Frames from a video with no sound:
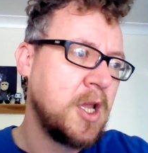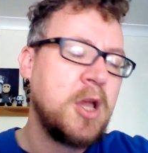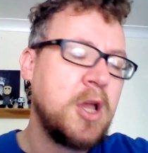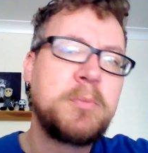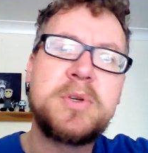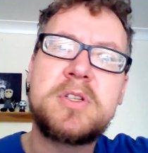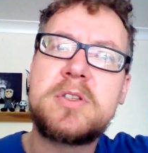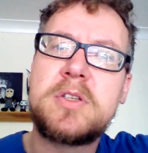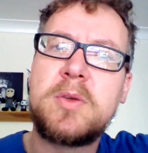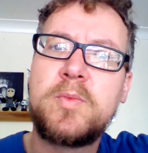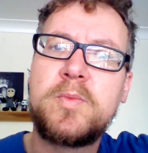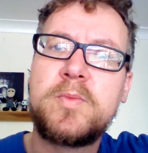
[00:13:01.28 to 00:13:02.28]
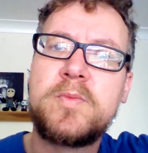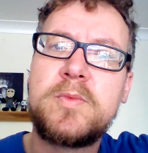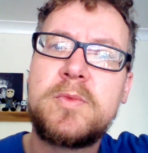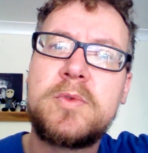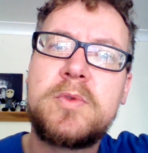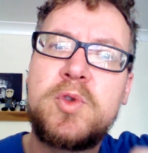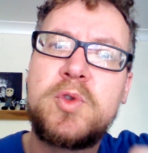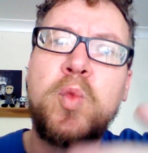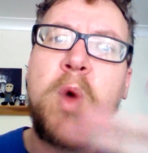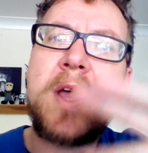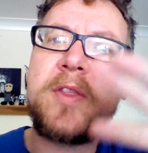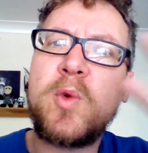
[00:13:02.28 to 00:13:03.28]
but
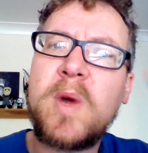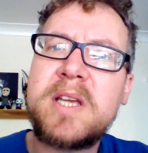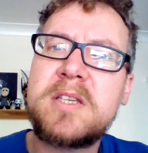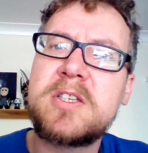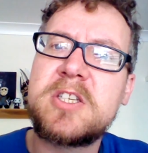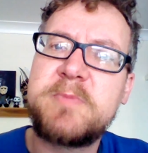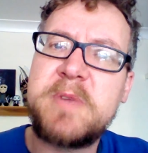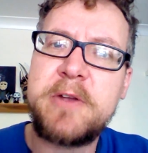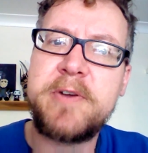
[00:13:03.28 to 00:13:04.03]
the way Suspiria